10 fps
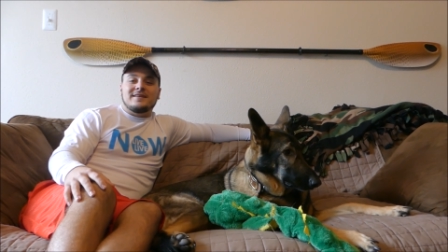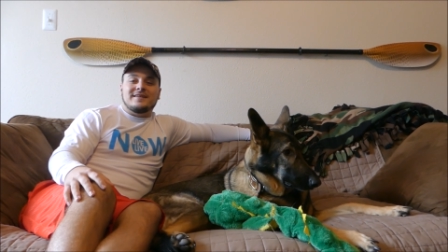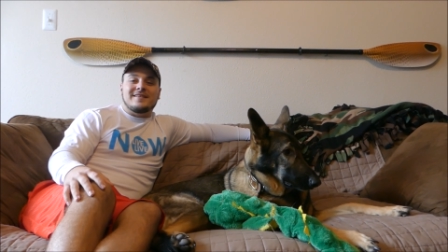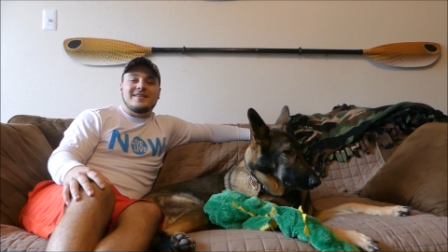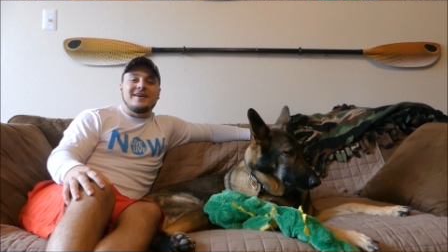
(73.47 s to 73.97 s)

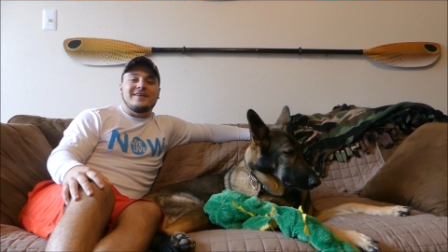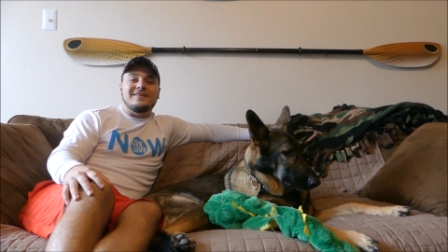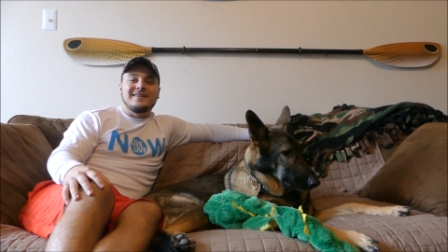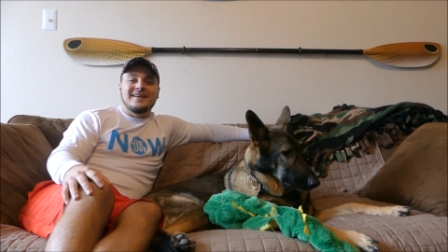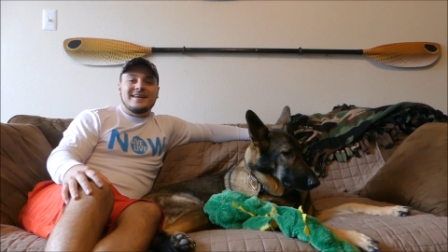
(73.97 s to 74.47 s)

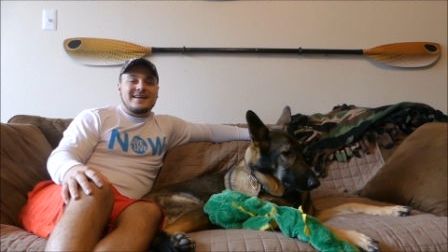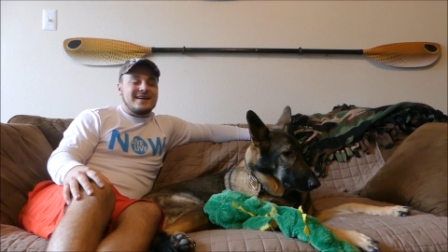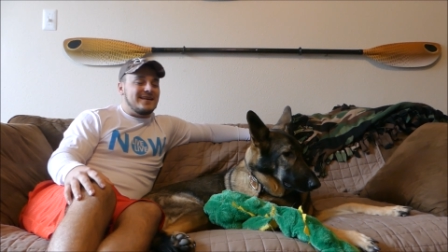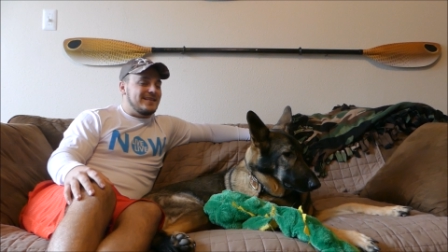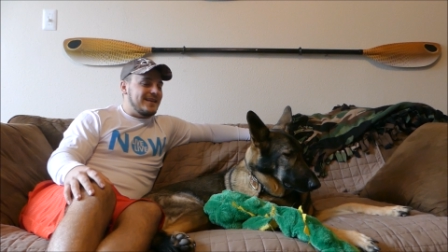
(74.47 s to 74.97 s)
So
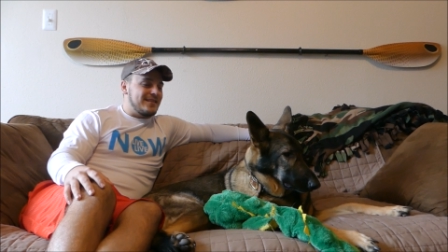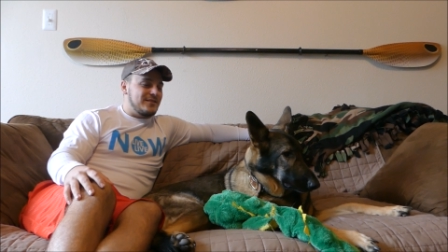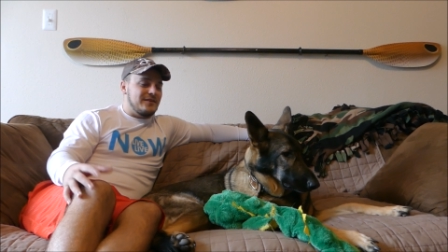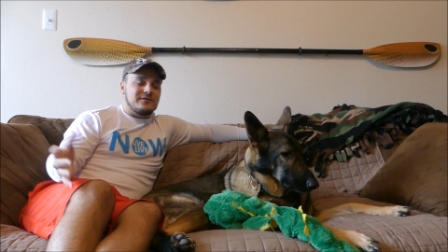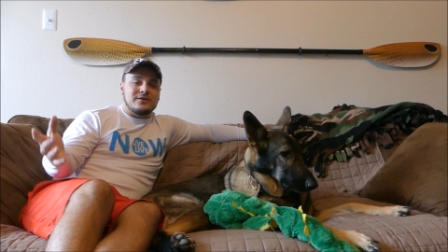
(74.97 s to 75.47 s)
uh, that's
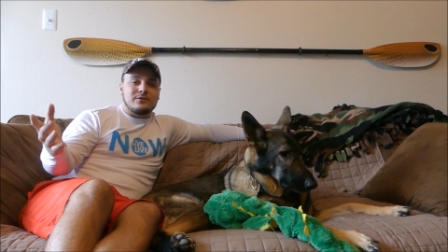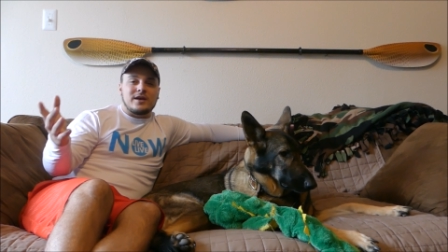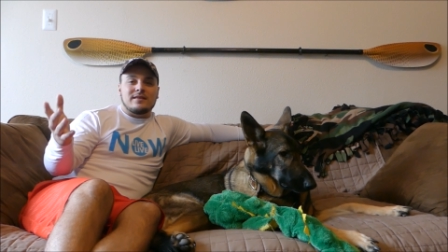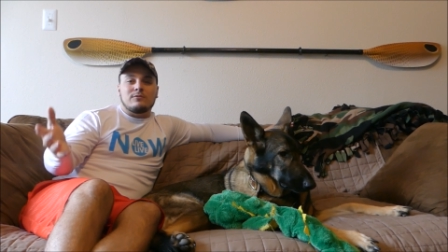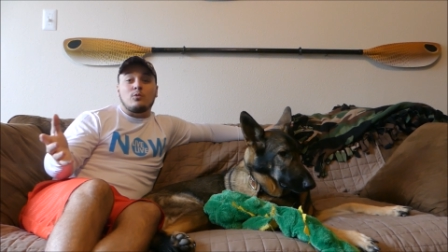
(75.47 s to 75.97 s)
definitely what
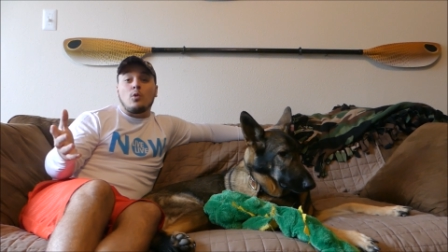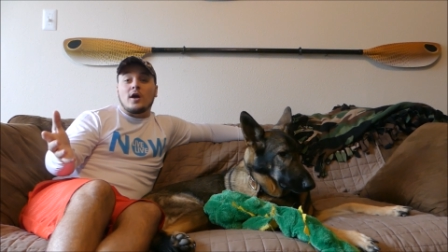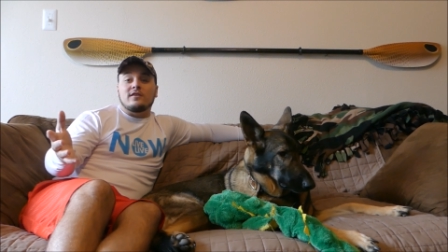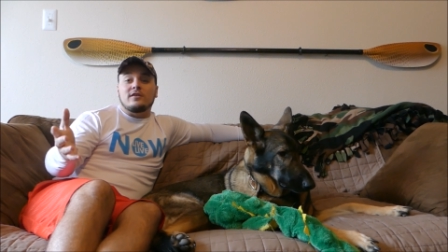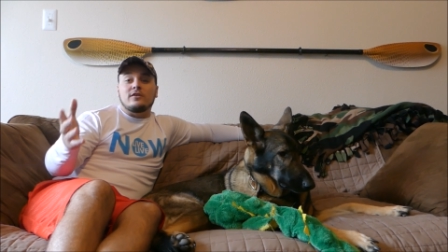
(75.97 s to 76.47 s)
I
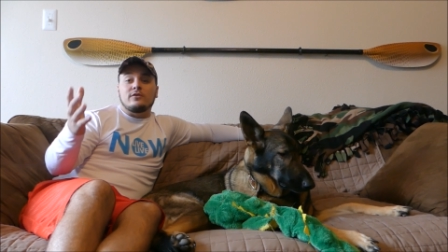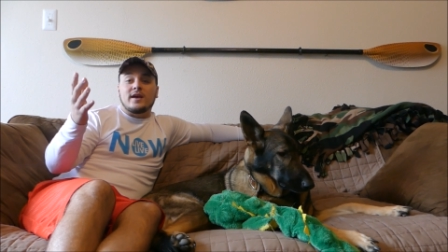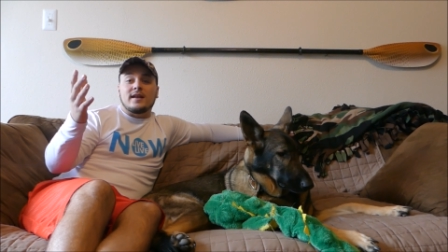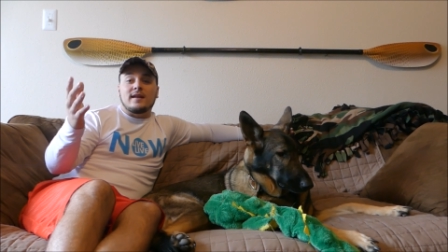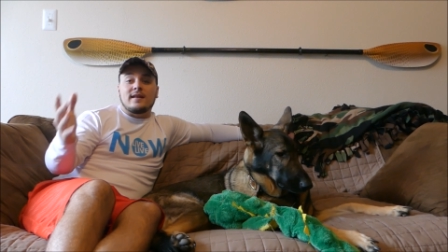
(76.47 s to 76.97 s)
want to do,
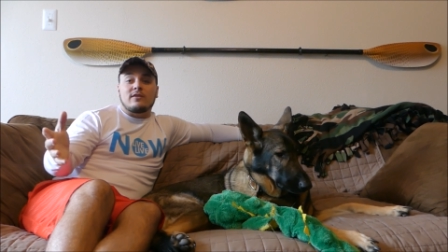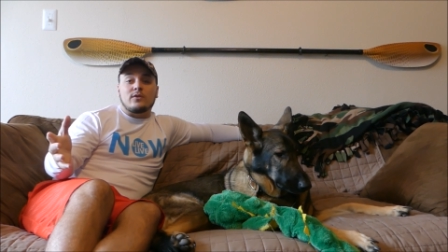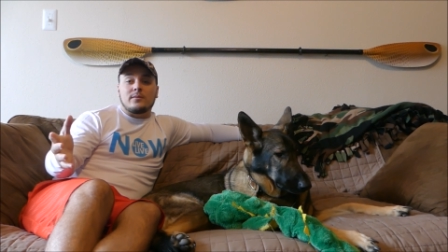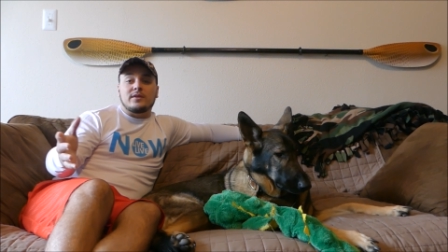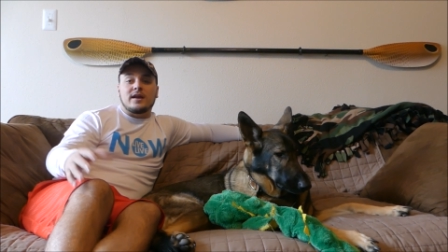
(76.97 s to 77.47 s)
and that's
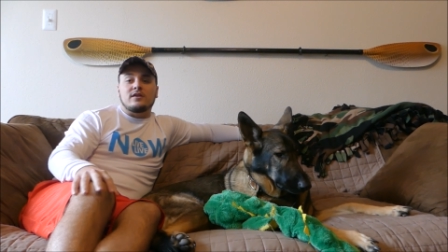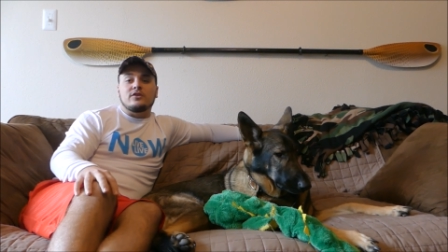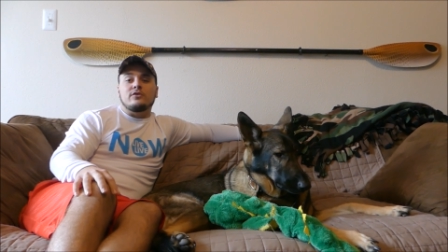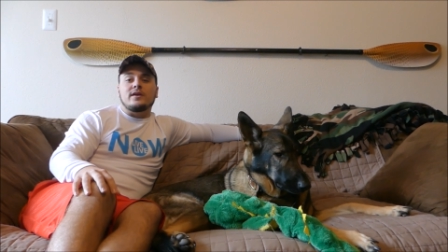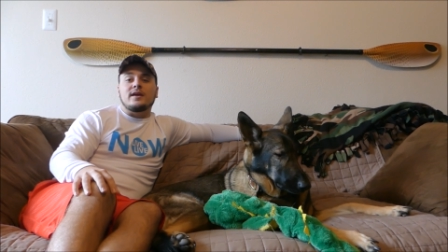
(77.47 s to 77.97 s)
what I plan on
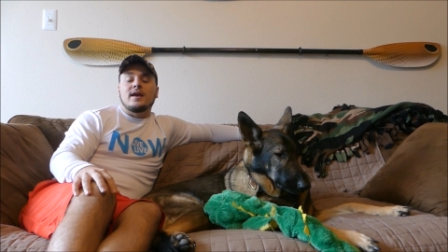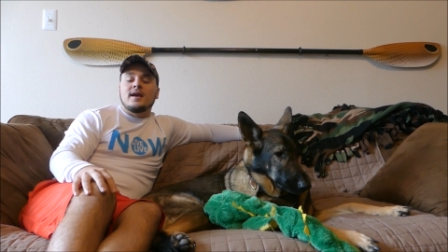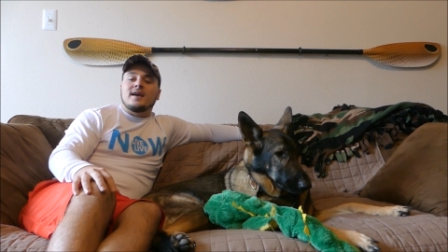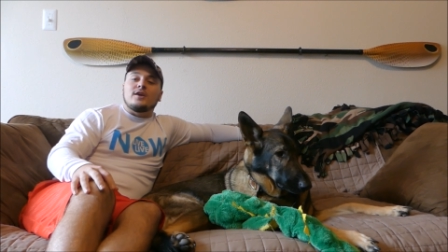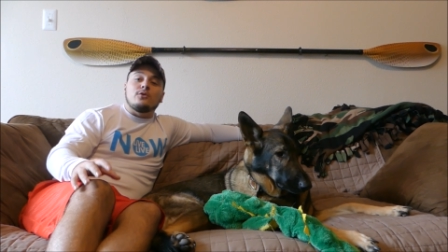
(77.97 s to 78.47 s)
doing.
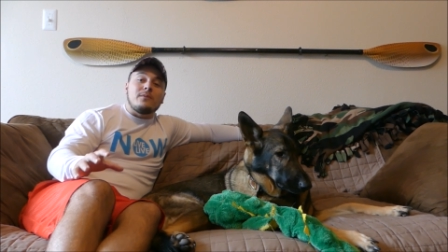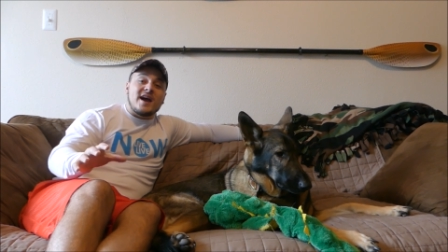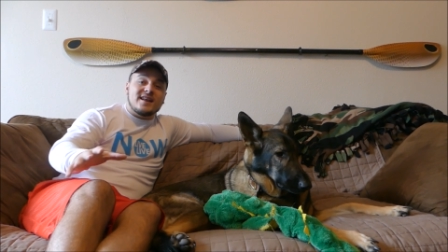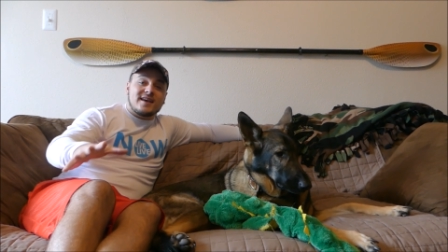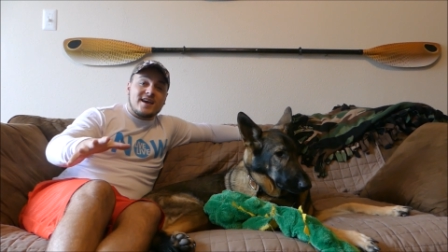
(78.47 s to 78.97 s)
You
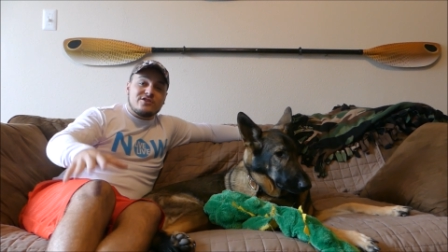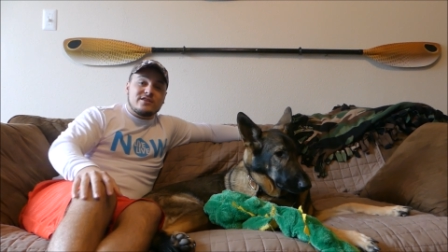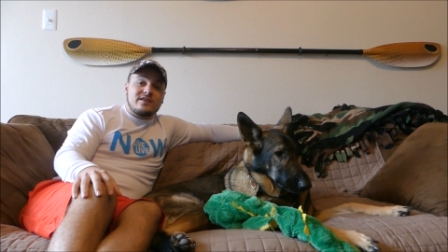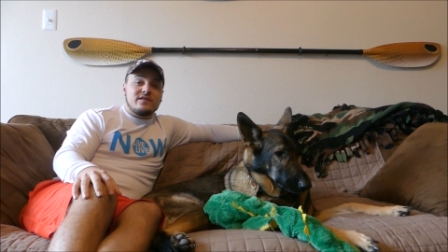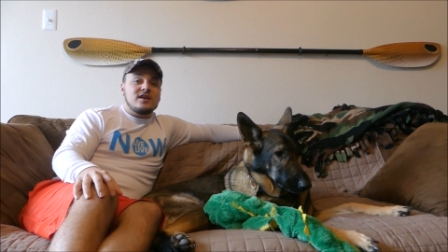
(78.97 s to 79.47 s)
might
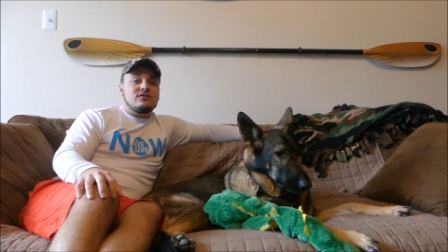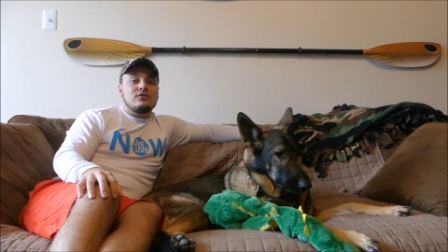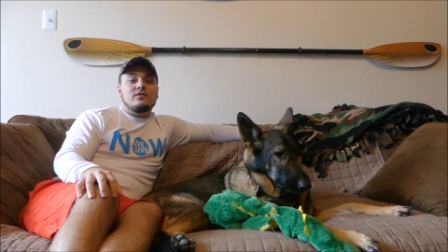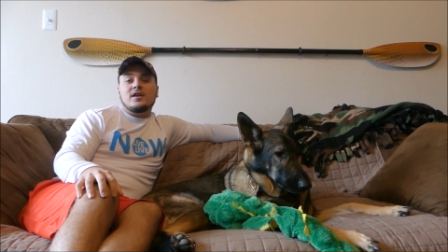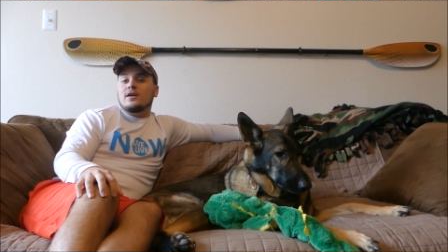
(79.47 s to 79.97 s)
occasionally even get
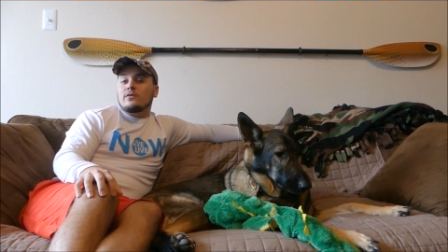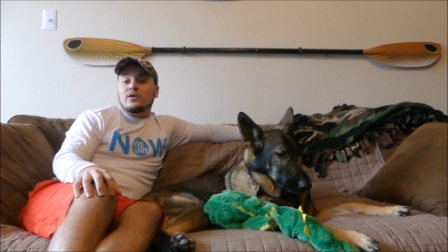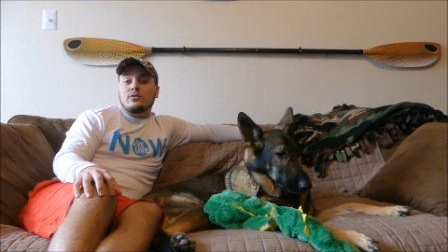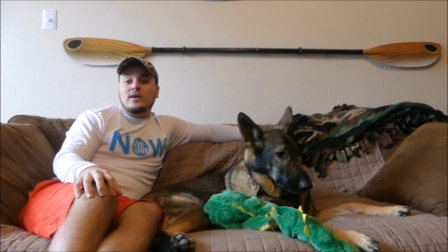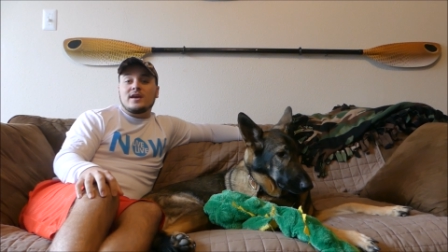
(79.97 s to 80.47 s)
two videos
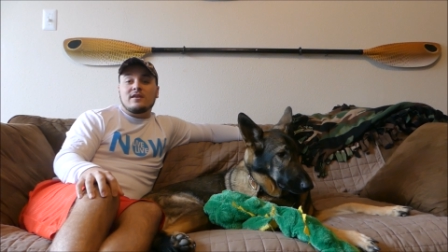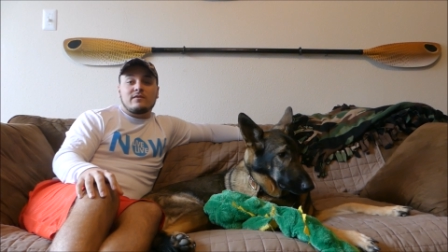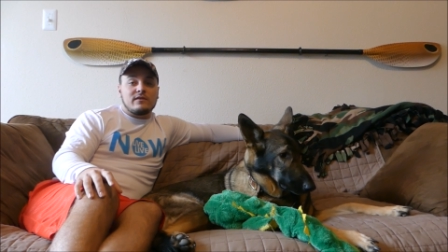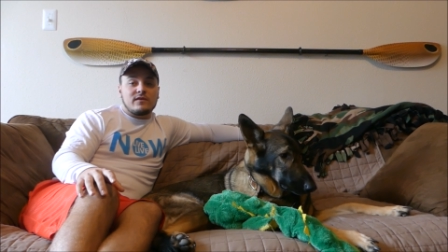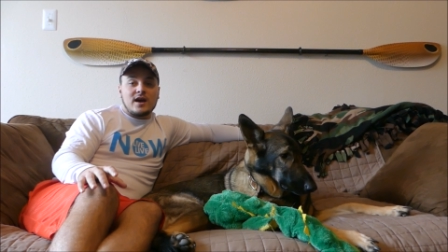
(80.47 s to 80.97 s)
in a week
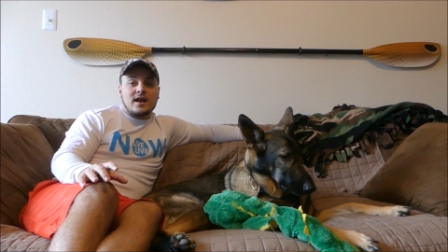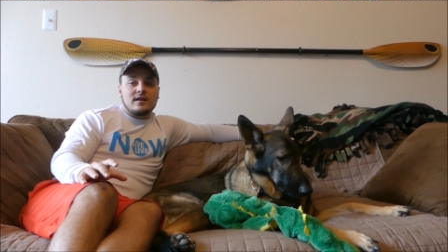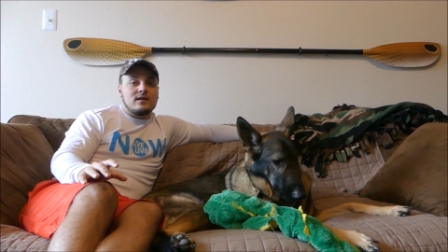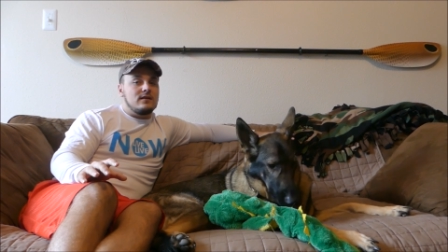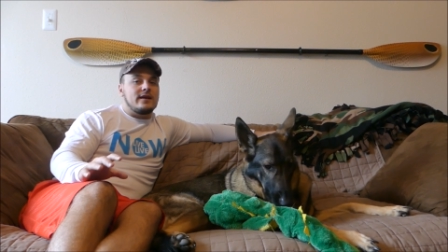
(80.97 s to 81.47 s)
if I've
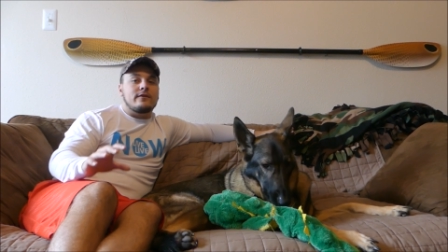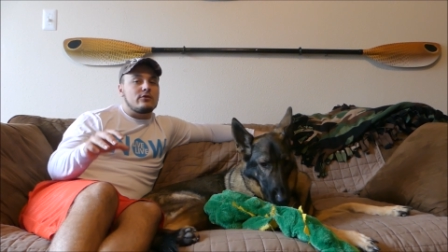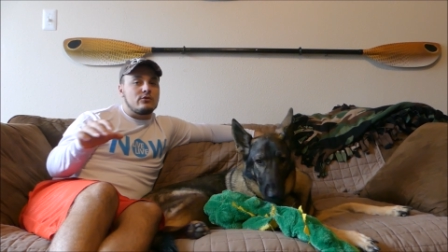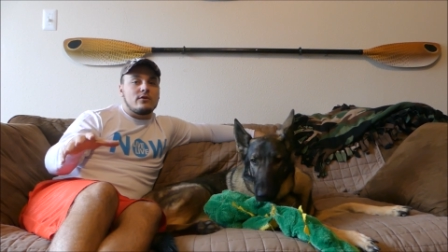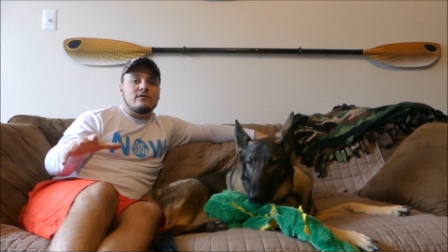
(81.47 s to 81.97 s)
got uh, like a
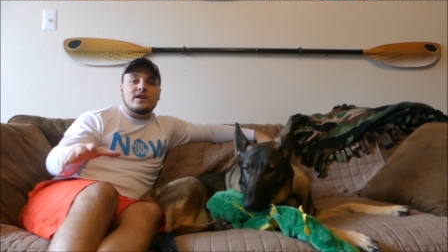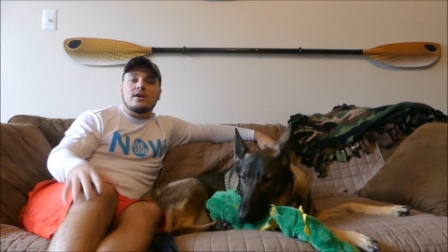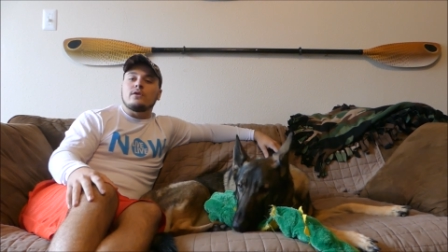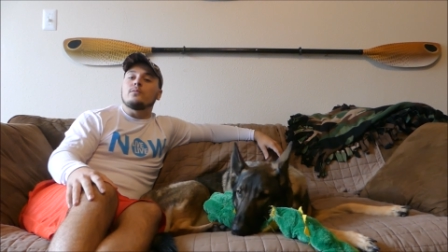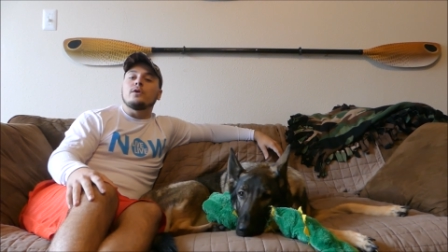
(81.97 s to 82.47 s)
short
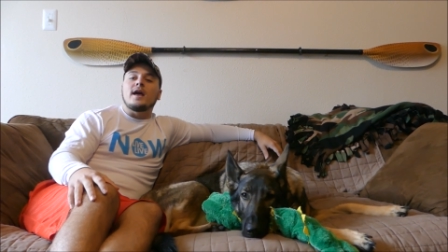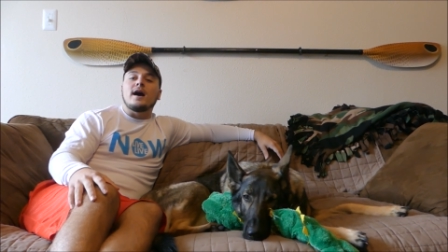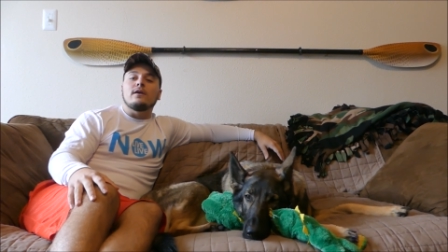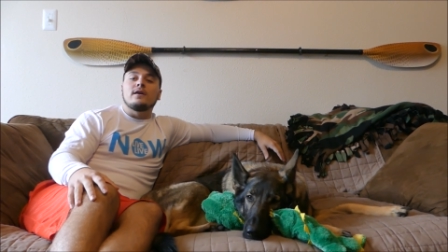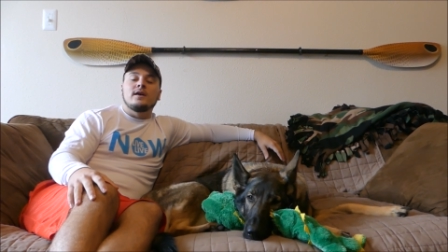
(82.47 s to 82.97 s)
video to put
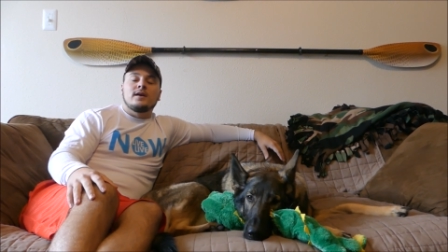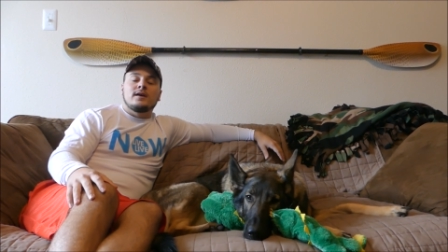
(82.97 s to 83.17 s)
out.